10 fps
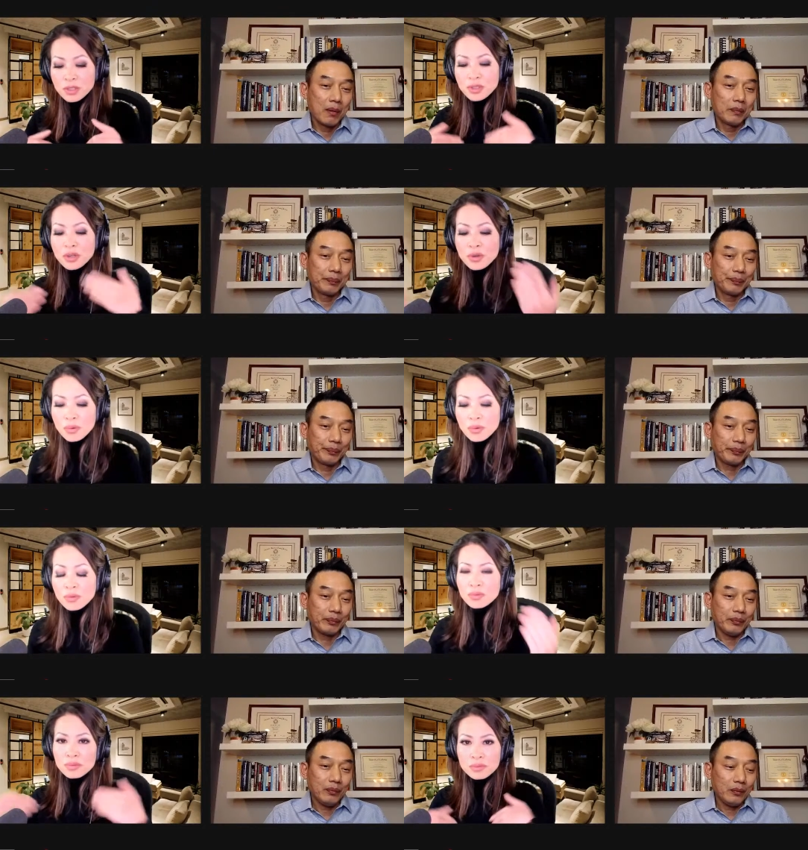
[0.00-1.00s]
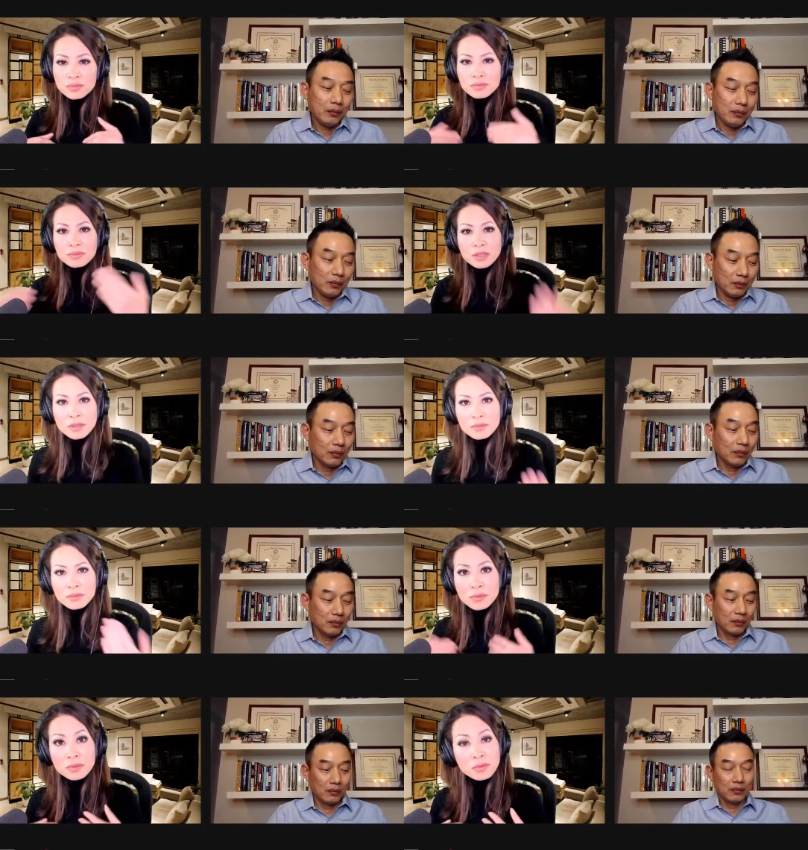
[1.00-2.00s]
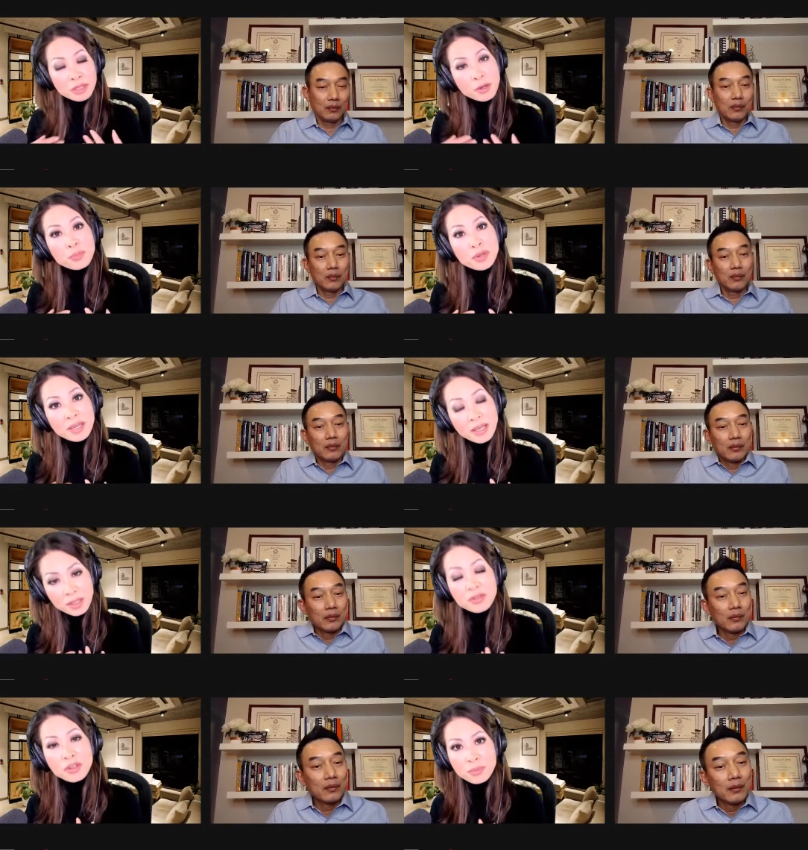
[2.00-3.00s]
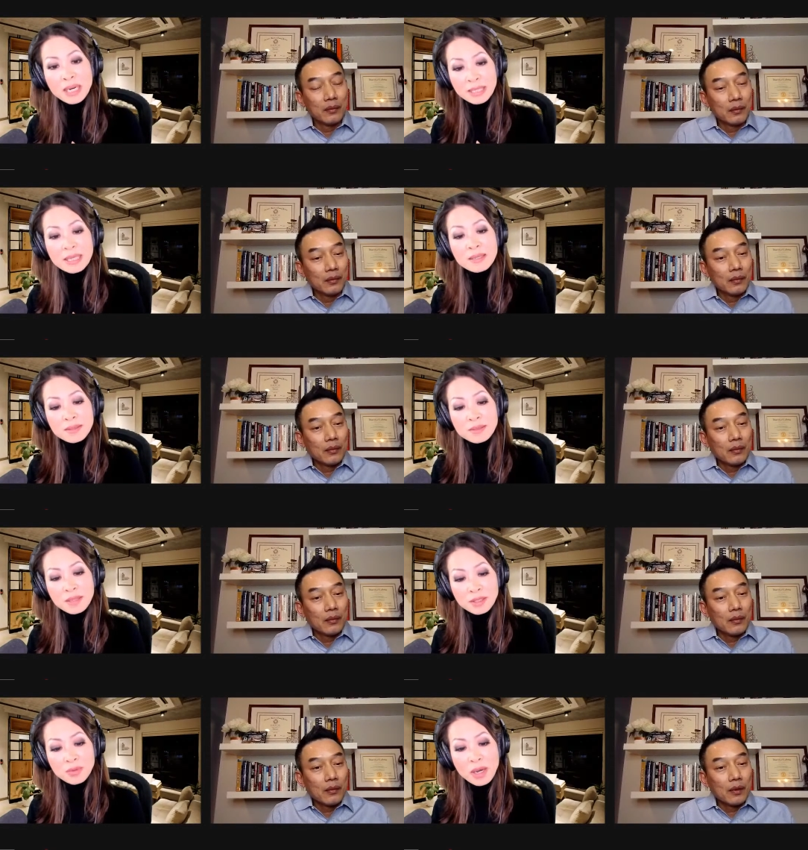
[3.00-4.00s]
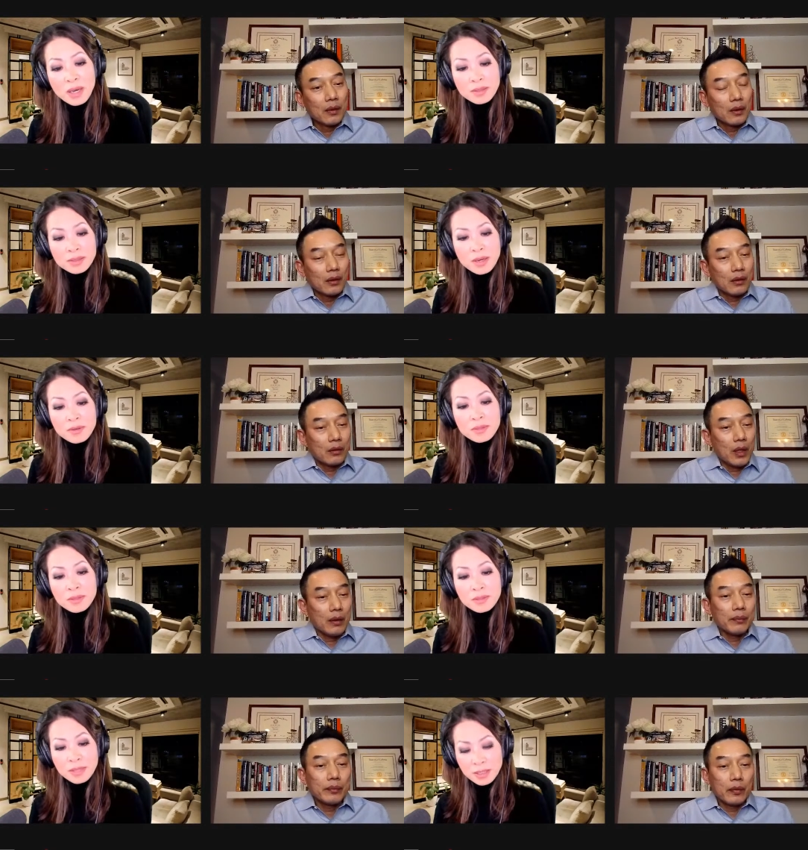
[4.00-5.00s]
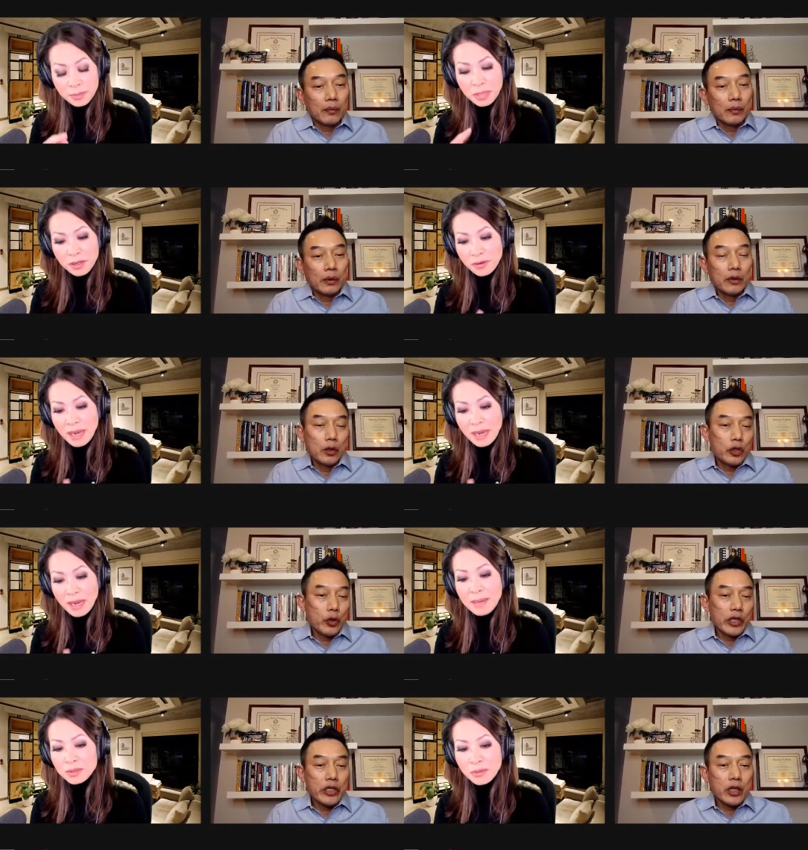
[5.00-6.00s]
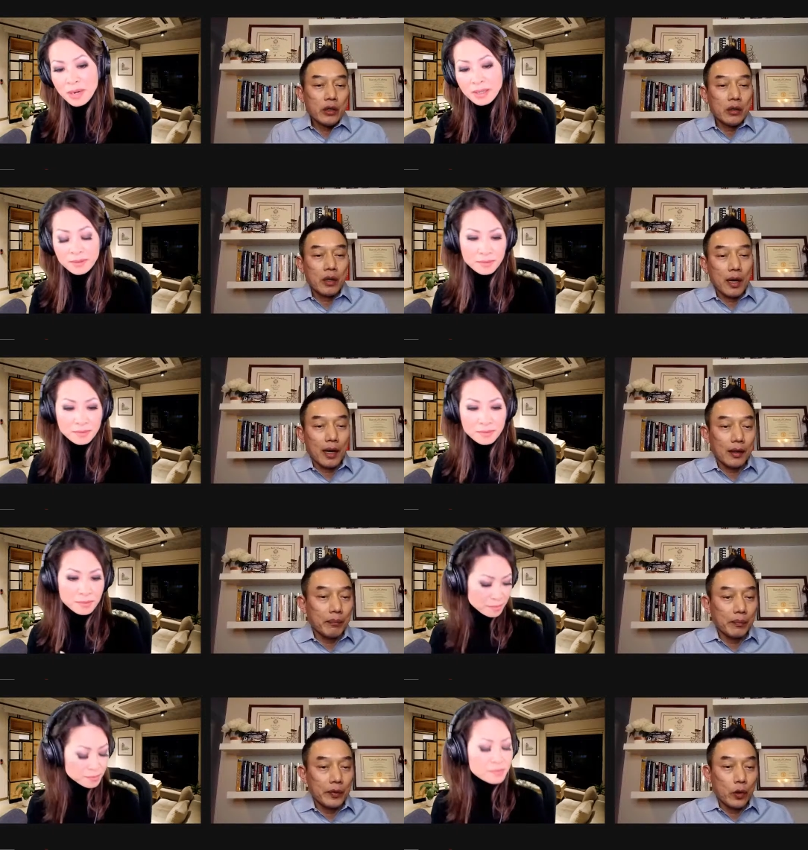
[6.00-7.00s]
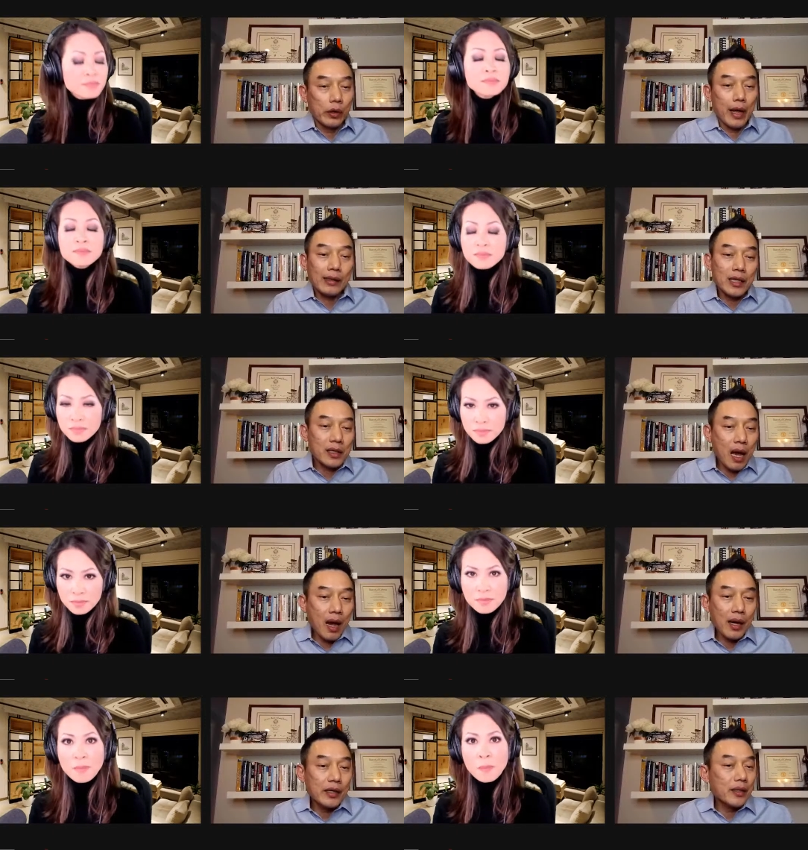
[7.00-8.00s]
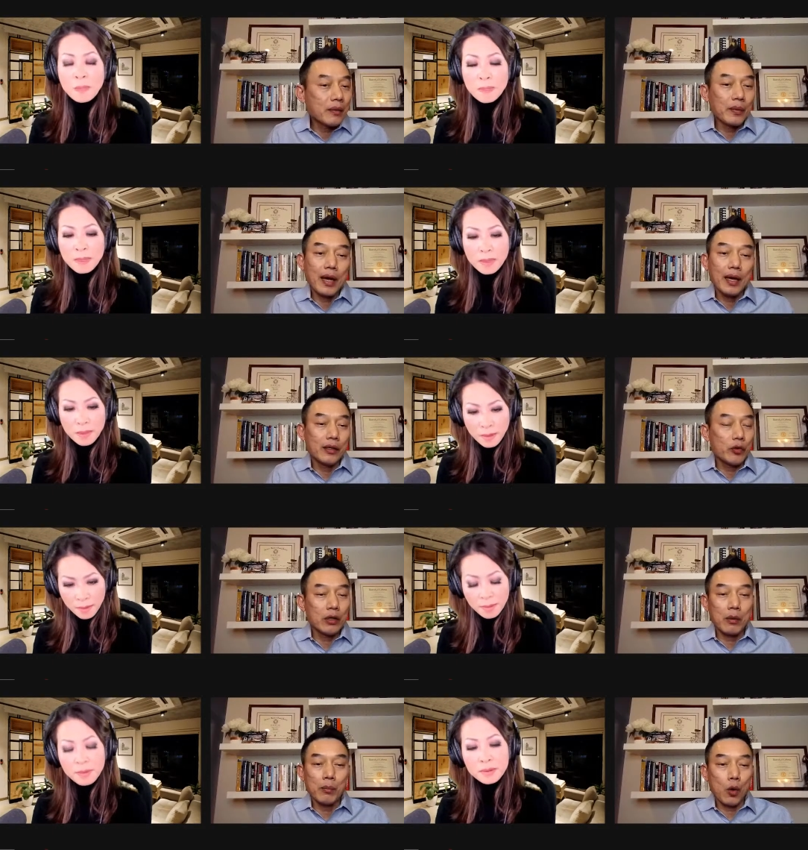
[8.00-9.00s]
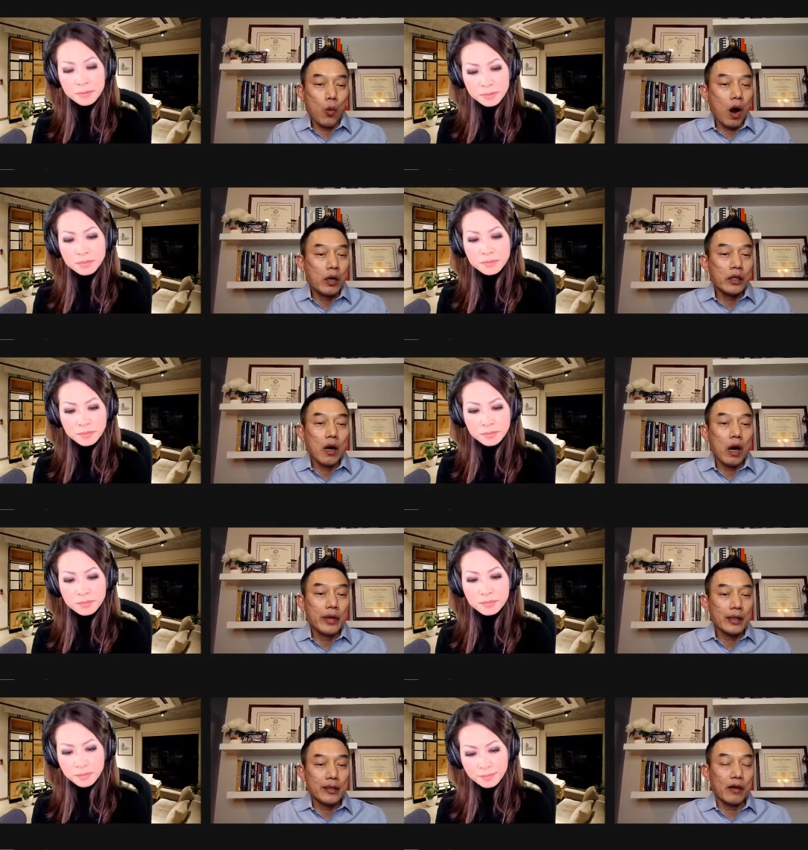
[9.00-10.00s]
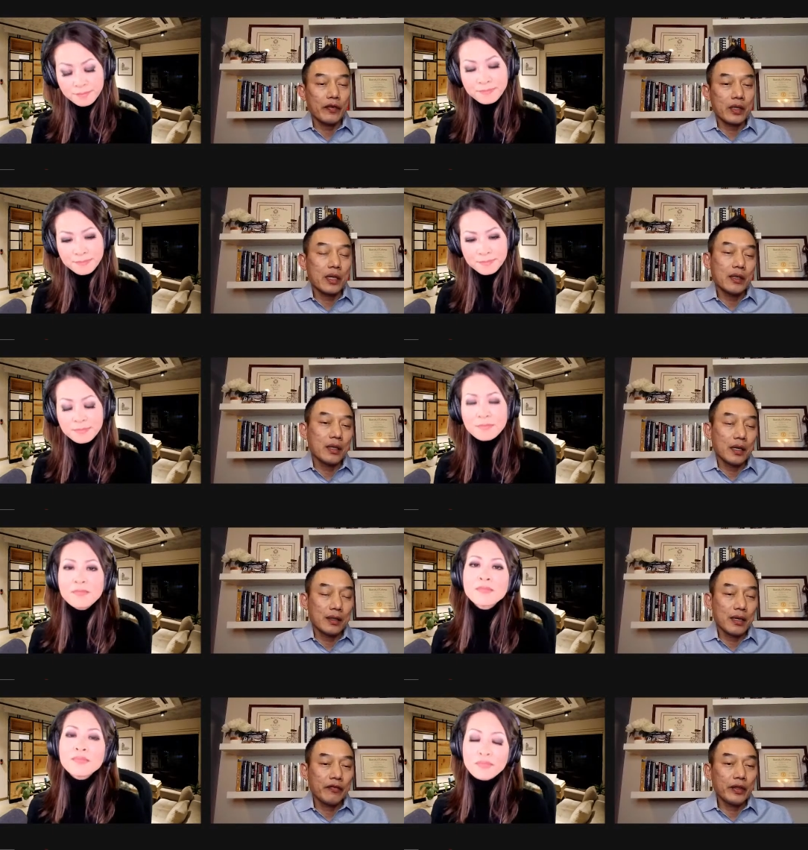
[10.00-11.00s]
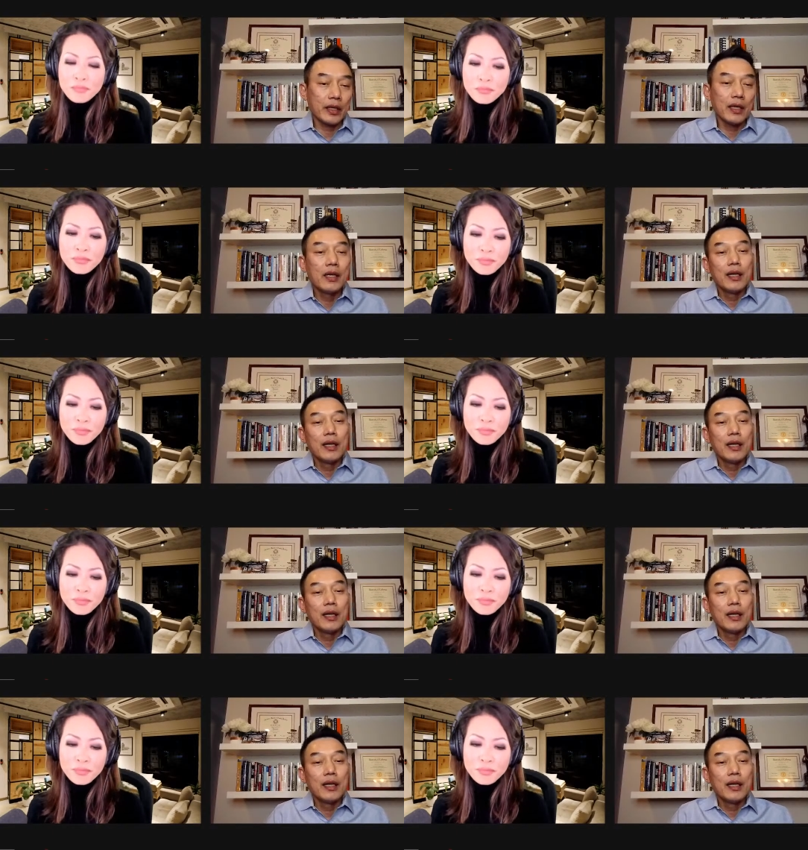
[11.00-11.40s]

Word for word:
Speaker 1: to you know what you're putting into your body as as well so yeah. your
Speaker 2: nutrition and your exercise and and drinking more water all that stuff is is, is definitely